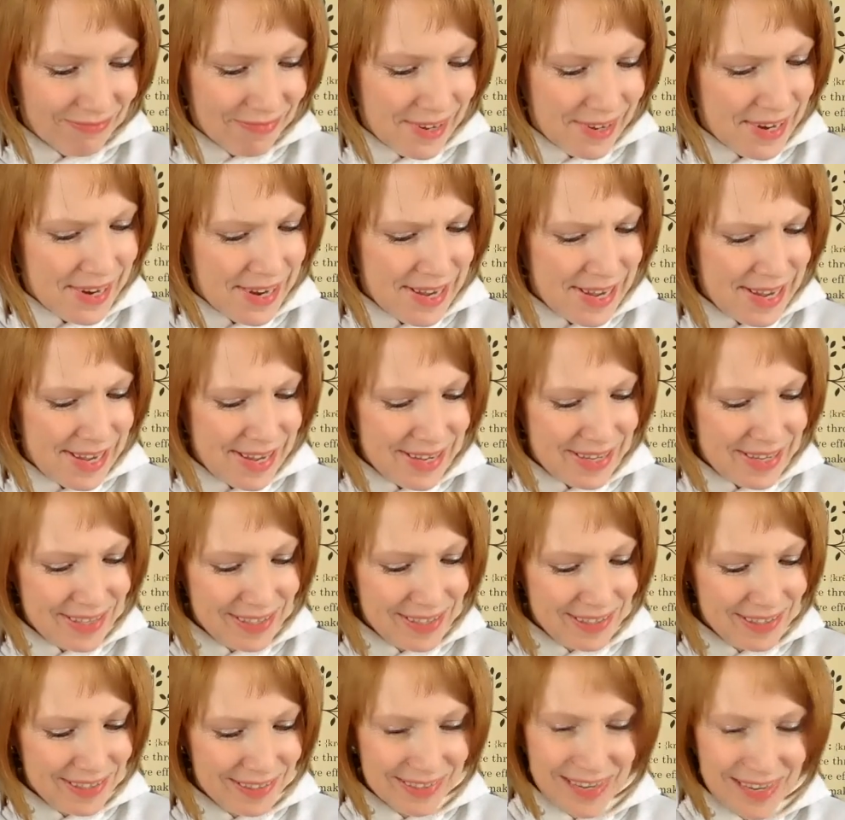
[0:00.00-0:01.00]

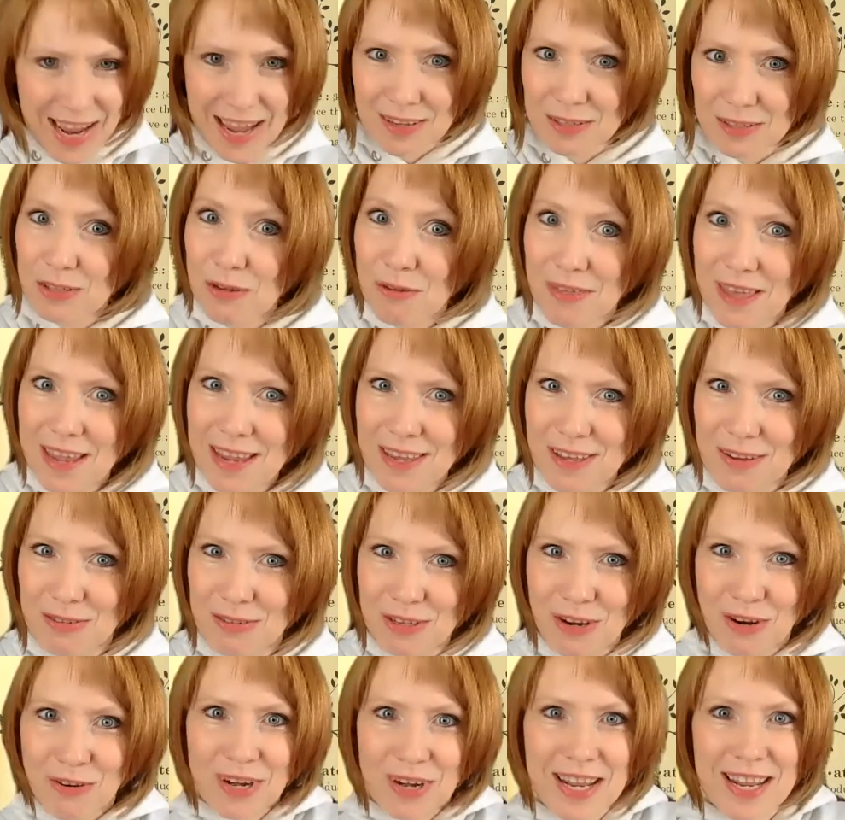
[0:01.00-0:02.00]
So thank you,
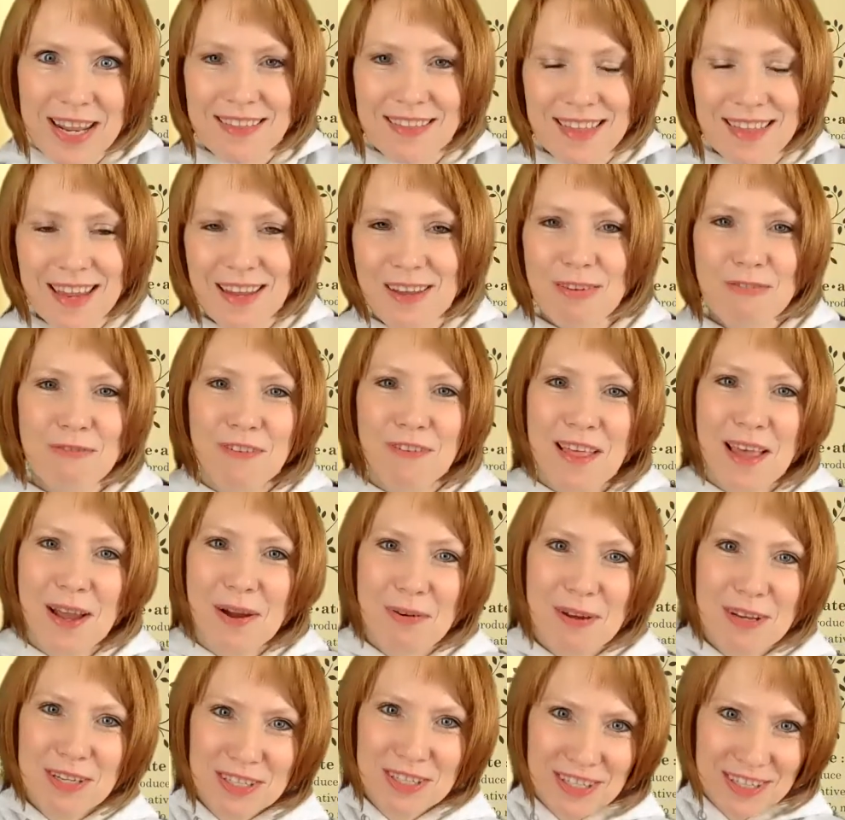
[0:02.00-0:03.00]
Jody. Thank you for that
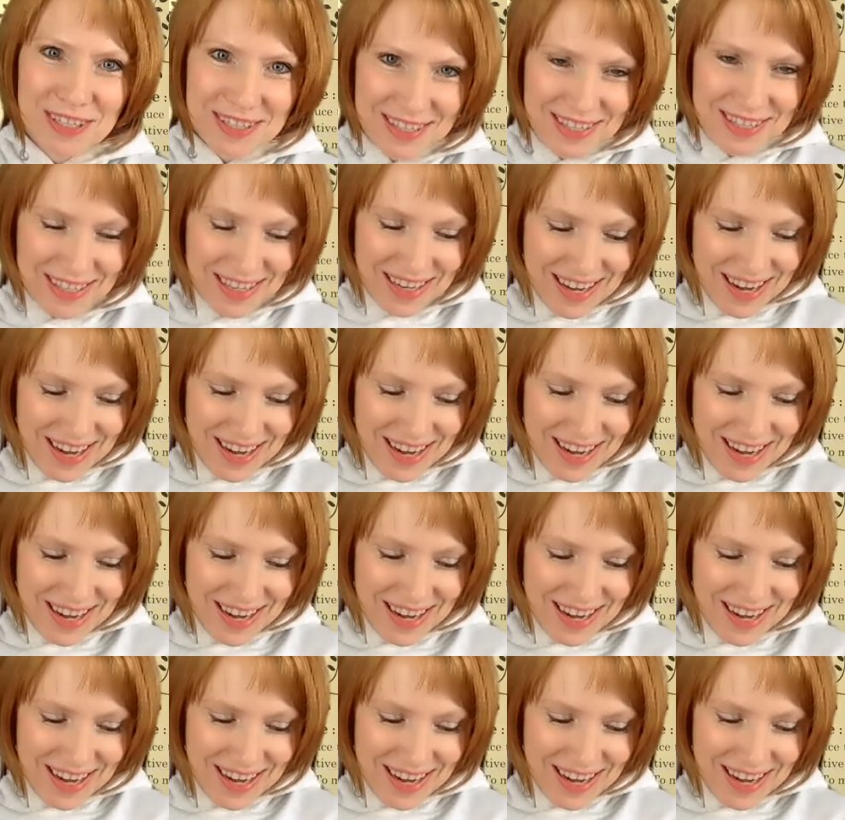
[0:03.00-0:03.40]
question.